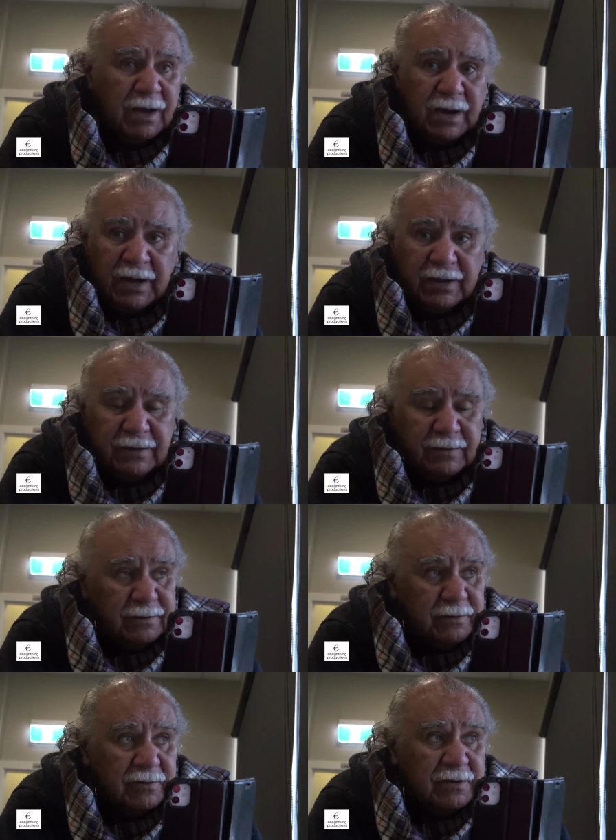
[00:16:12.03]
I,
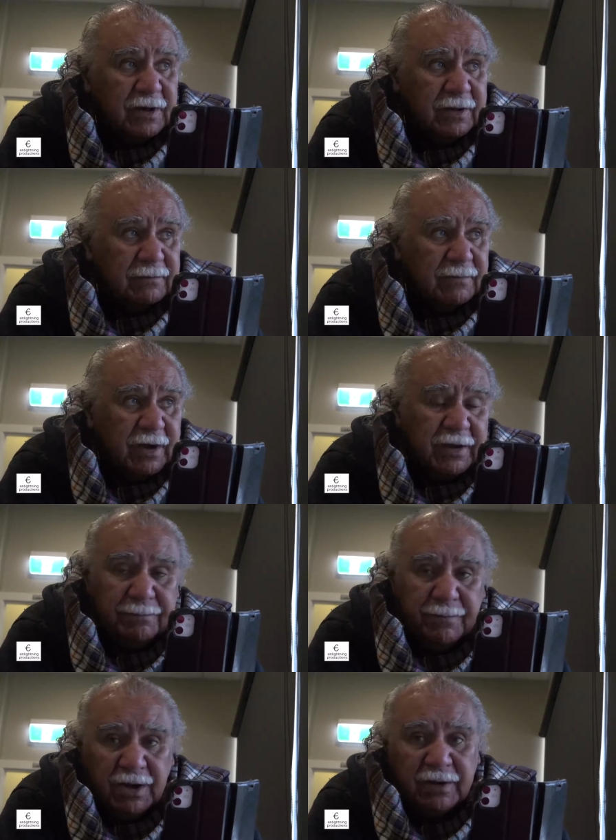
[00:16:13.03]
look, I, I
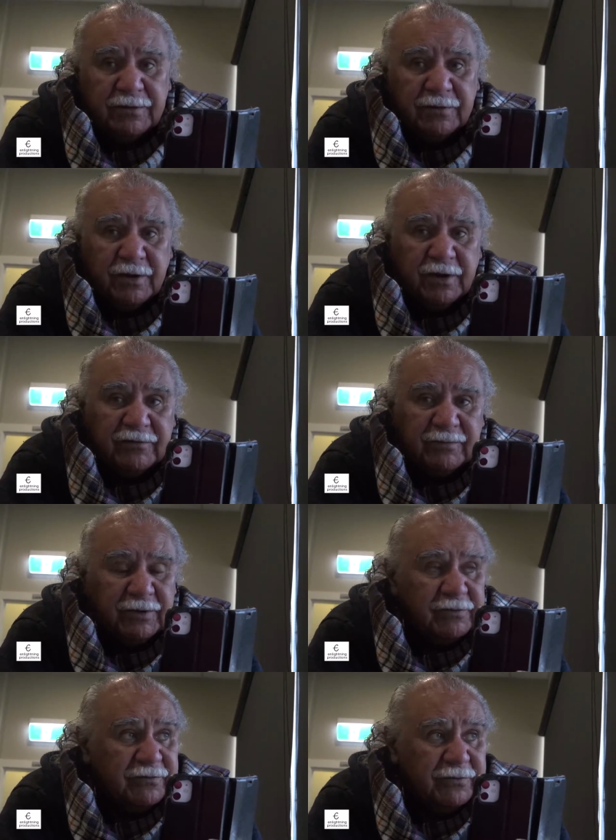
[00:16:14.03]
admire you guys,
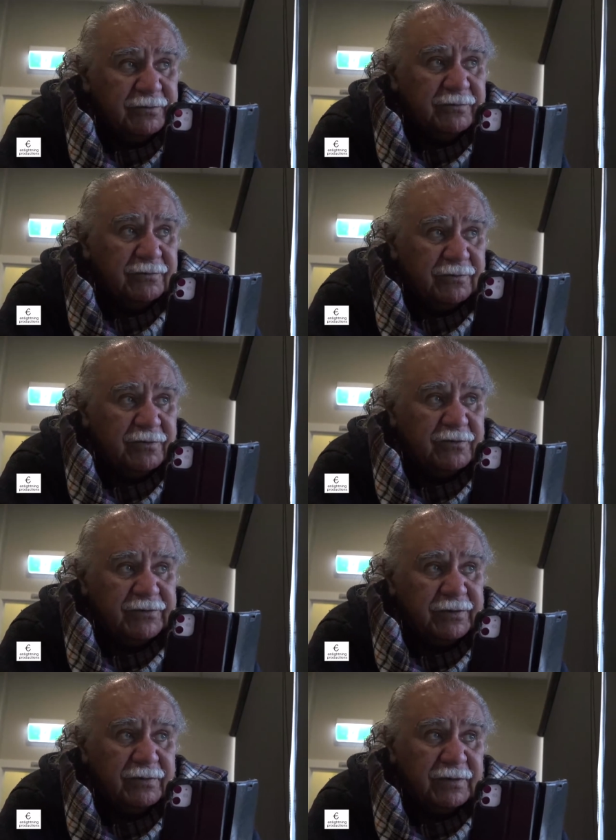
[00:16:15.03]
because you
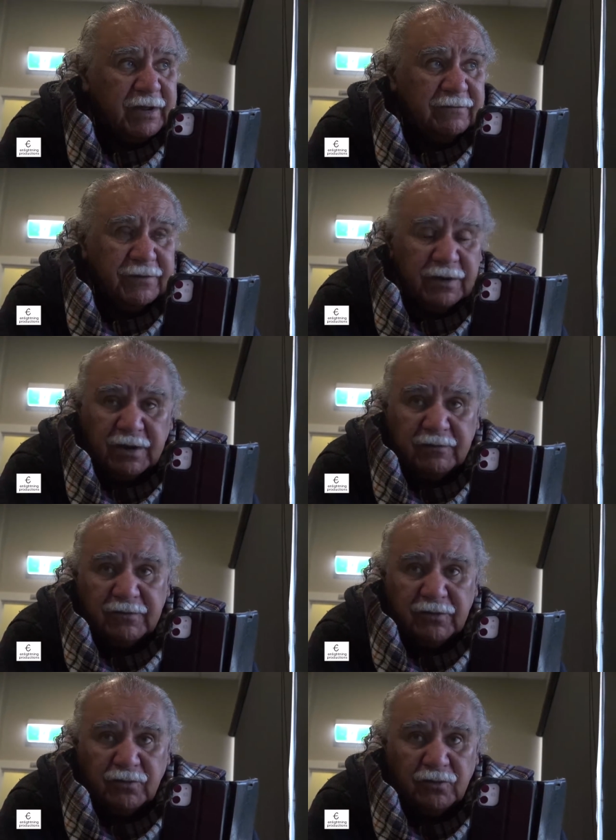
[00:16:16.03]
also have to have
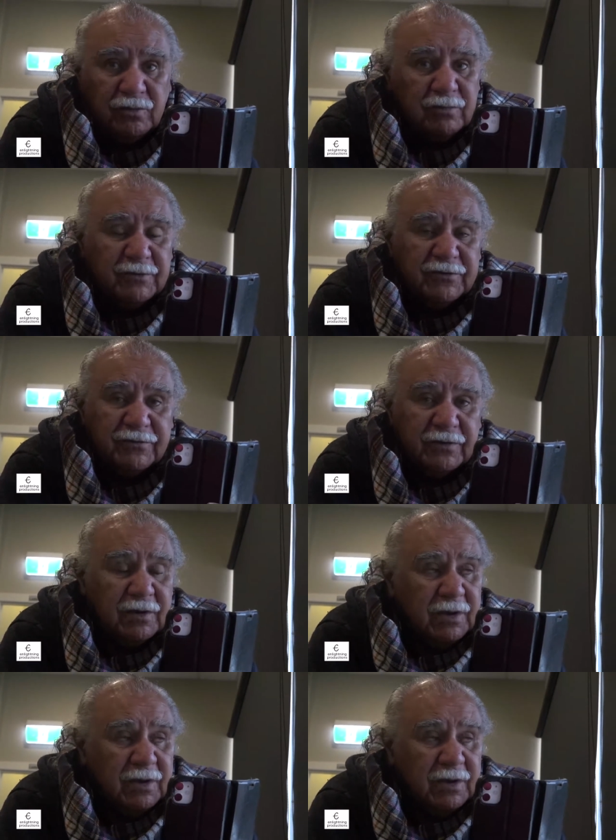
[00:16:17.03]
enormous